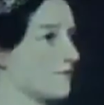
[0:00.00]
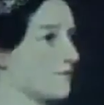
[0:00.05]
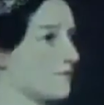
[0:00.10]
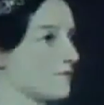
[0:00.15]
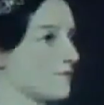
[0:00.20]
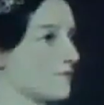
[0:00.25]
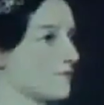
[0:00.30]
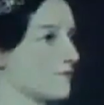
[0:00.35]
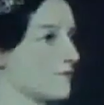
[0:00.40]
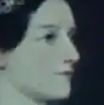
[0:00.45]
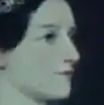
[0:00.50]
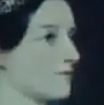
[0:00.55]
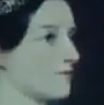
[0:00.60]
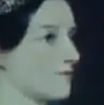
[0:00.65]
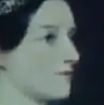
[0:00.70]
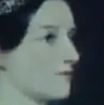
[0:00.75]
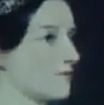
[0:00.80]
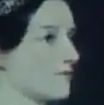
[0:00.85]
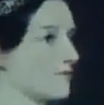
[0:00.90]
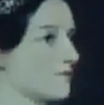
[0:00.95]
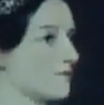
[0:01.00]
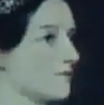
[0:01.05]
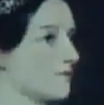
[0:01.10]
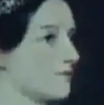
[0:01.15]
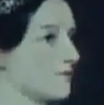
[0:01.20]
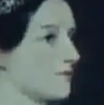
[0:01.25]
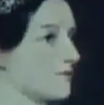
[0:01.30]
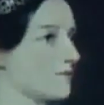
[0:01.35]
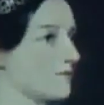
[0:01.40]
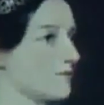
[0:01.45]
named Ada
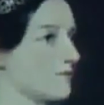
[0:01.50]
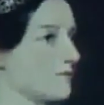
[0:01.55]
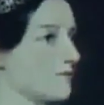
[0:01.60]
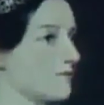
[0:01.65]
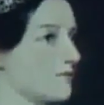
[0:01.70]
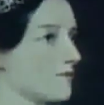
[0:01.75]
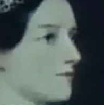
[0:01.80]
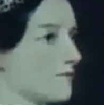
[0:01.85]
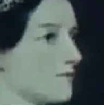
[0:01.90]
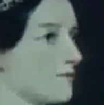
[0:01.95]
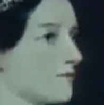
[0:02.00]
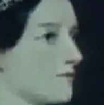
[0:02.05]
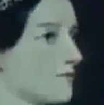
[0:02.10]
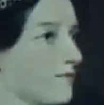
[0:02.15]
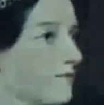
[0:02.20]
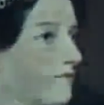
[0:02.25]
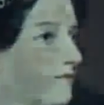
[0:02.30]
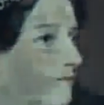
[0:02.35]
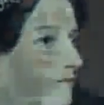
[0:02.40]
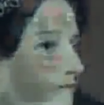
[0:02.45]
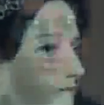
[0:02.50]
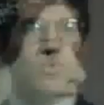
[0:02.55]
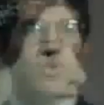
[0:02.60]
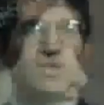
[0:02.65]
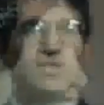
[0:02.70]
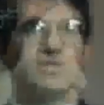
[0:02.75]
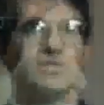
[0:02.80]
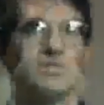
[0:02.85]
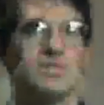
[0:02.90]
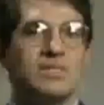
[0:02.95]
Augusta, who
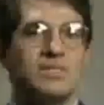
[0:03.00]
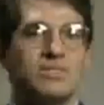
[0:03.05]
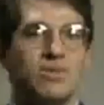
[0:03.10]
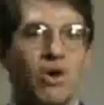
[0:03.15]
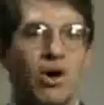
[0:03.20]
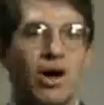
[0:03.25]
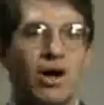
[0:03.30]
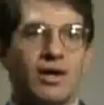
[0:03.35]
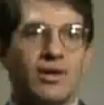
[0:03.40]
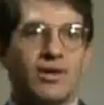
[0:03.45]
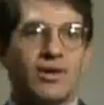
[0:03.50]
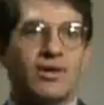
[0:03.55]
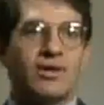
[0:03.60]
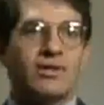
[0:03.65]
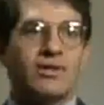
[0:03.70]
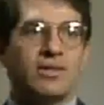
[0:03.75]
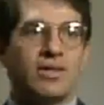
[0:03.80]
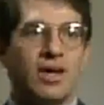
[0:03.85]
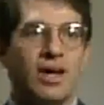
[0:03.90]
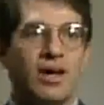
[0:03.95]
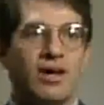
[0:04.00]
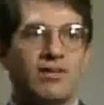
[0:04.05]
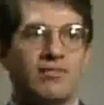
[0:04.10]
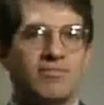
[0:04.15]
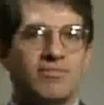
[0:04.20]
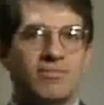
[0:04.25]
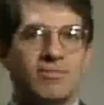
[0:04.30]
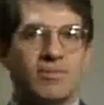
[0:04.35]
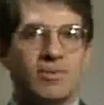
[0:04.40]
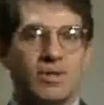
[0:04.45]
was the daughter
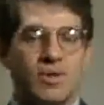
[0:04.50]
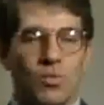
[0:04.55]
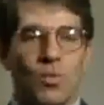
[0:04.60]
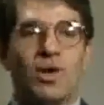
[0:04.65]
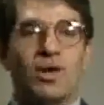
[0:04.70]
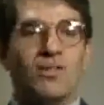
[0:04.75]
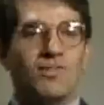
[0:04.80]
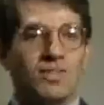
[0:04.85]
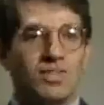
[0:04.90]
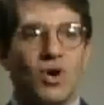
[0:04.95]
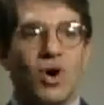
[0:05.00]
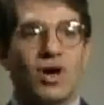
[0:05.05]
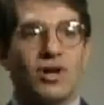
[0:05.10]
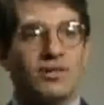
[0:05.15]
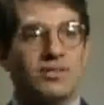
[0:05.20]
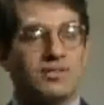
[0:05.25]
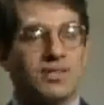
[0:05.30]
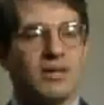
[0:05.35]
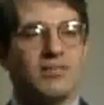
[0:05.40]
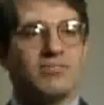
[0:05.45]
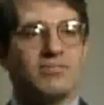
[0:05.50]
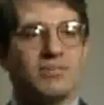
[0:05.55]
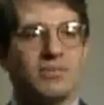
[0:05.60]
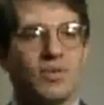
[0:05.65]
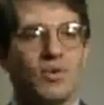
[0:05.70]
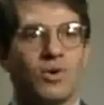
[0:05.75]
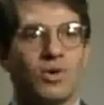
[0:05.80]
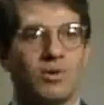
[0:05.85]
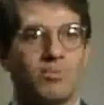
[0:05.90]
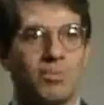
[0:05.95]
of one of the daughters of
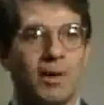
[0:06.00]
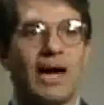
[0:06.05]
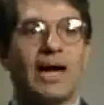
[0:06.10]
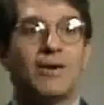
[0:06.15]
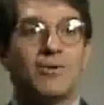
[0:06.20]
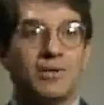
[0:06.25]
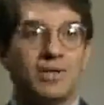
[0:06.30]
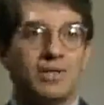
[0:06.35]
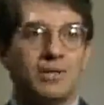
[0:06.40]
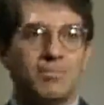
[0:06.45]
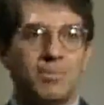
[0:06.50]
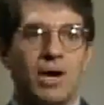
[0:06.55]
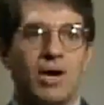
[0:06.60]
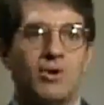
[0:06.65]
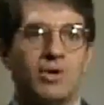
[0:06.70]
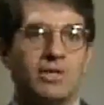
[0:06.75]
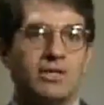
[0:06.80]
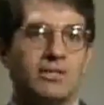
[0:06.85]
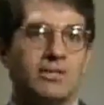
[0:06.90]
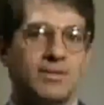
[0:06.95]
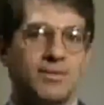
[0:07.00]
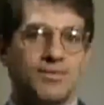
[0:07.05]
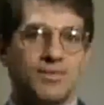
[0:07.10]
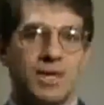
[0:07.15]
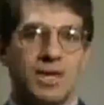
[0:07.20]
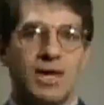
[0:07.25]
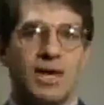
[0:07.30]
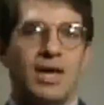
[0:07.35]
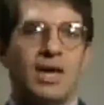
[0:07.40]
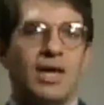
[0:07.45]
Lord Byron, the poet.
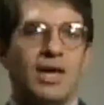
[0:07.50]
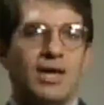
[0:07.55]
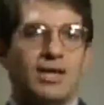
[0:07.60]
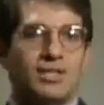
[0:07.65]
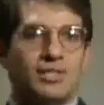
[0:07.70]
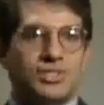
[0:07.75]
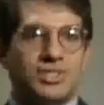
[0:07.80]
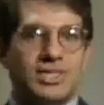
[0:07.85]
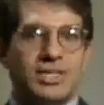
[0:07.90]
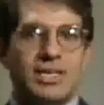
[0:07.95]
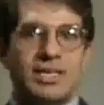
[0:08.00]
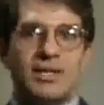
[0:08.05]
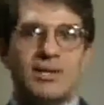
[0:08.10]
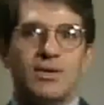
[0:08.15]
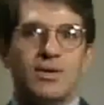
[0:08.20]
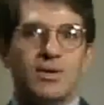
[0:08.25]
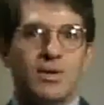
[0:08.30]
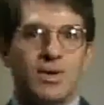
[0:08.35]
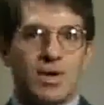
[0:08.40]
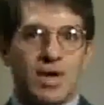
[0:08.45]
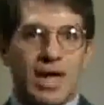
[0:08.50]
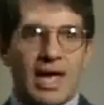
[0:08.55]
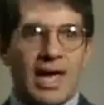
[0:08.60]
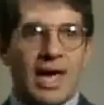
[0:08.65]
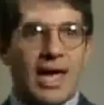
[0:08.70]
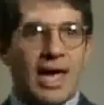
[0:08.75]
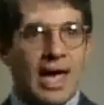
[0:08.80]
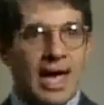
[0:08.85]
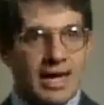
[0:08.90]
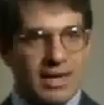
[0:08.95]
She
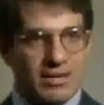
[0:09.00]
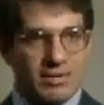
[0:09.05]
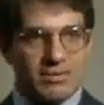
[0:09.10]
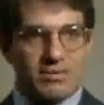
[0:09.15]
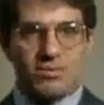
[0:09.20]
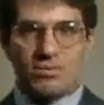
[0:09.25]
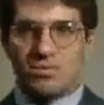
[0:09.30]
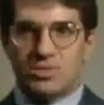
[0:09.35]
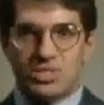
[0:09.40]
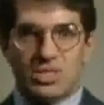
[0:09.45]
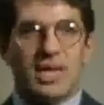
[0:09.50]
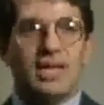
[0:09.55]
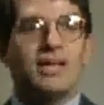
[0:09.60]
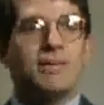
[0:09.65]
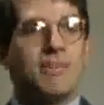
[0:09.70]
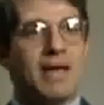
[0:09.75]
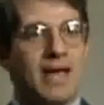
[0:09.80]
had studied